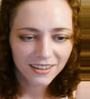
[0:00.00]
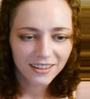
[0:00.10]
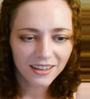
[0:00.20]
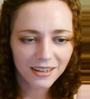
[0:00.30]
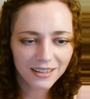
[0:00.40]

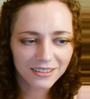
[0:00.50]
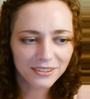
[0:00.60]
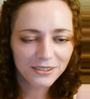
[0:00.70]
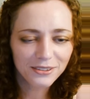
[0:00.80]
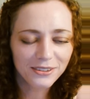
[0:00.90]

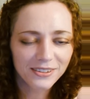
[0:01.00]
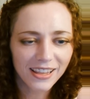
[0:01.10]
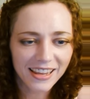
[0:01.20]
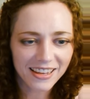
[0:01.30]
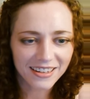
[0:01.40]

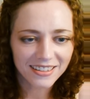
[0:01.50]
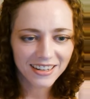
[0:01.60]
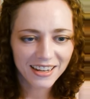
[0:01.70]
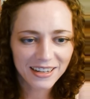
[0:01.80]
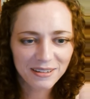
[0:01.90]
Lululand.
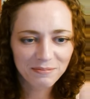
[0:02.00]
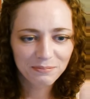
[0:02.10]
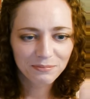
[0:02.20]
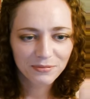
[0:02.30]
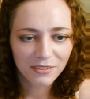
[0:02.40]

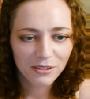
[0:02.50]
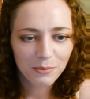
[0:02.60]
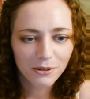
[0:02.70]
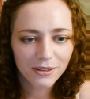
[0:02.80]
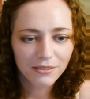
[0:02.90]
Every
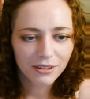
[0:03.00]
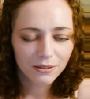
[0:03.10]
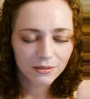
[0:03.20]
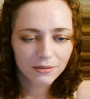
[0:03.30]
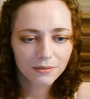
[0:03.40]
boy, every
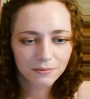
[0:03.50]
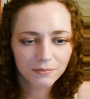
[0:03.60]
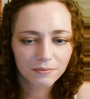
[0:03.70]
girl. Okay.